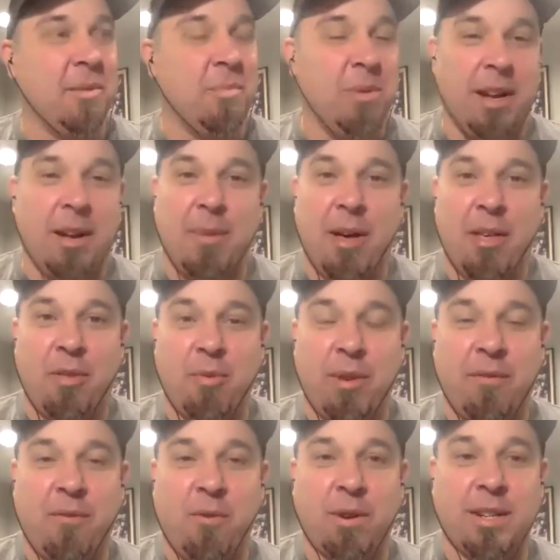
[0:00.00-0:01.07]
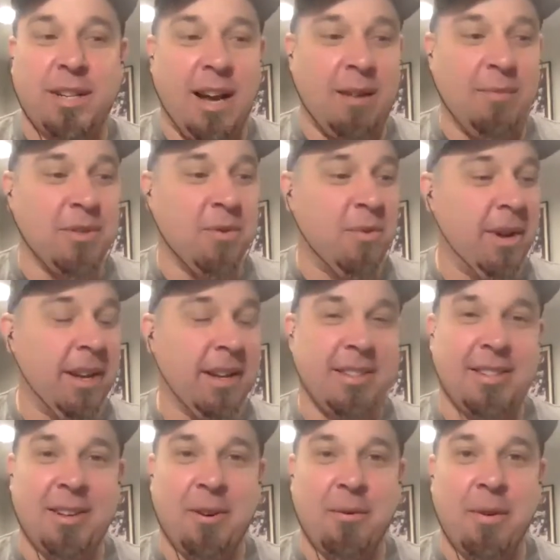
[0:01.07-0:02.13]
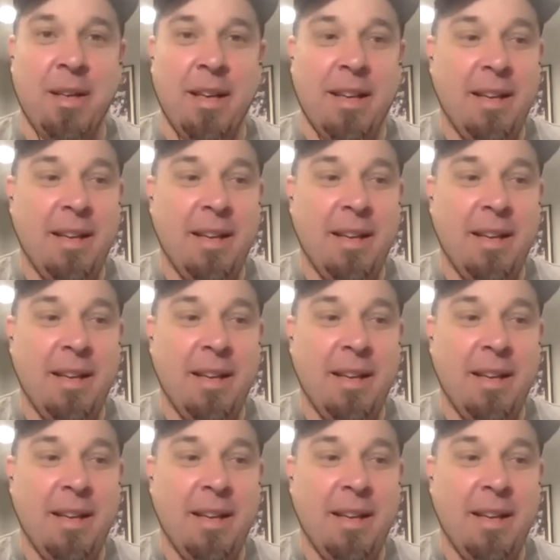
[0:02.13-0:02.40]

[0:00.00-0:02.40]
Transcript: to play about three, four times a week. So